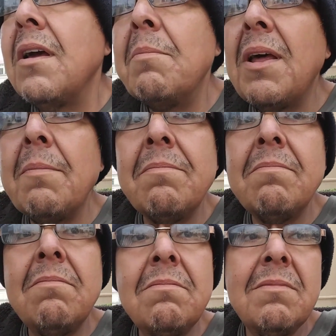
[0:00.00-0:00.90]
I'm not,
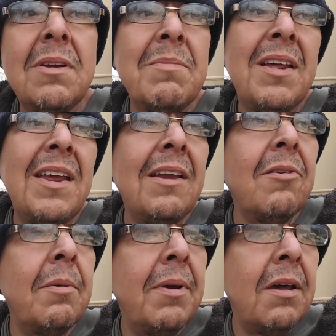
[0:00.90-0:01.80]
I'm not
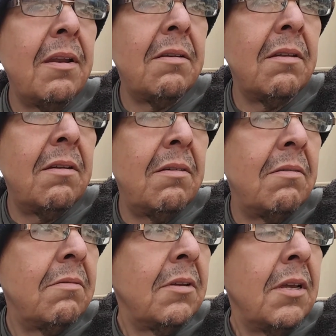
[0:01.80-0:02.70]
angry about it. You
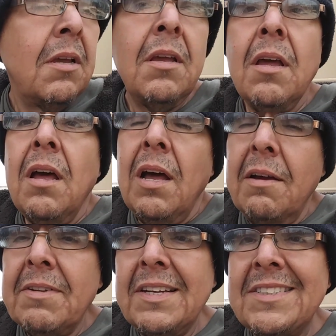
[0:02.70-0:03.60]
know,
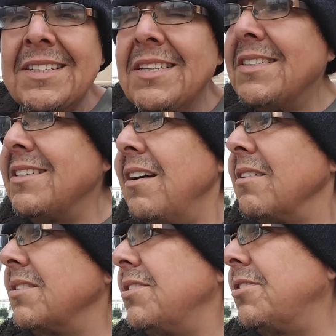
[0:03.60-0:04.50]
I've lasted this
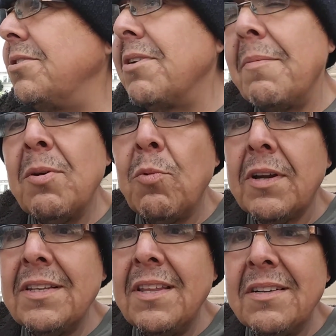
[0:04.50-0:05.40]
long. Shoot, I've been
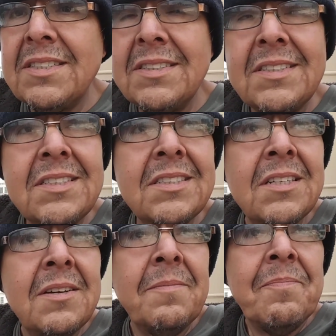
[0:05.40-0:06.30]
working there since
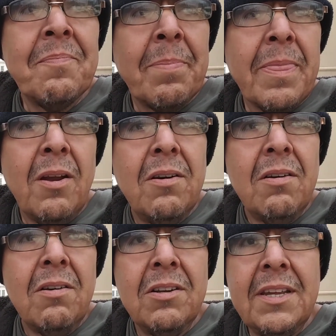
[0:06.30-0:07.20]

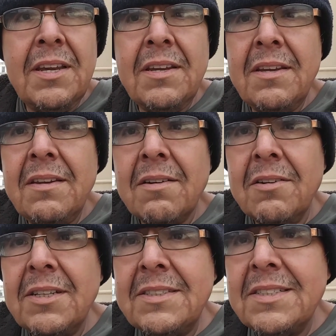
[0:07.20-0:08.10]
early,
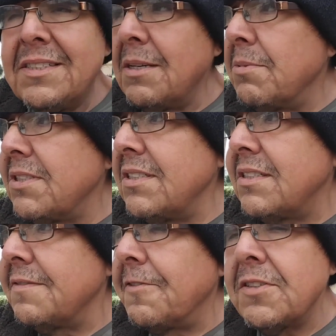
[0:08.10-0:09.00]
early December,
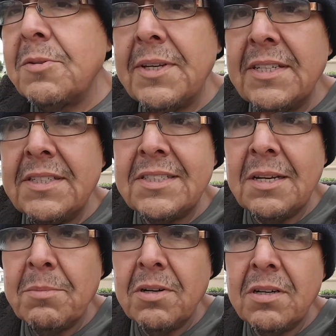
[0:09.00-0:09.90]
since the first week of
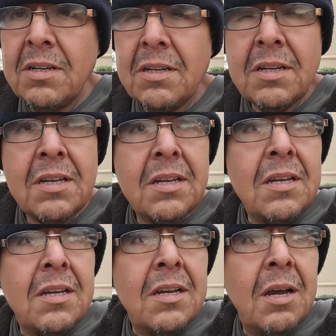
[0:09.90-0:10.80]
December,
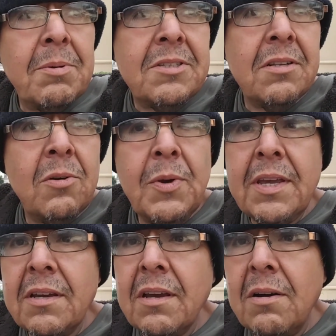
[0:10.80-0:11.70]
up until a
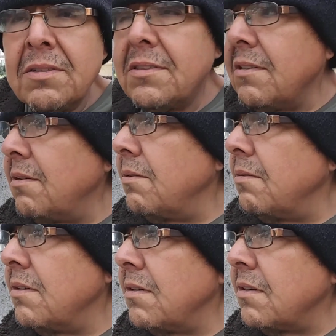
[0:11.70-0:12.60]
week ago. So,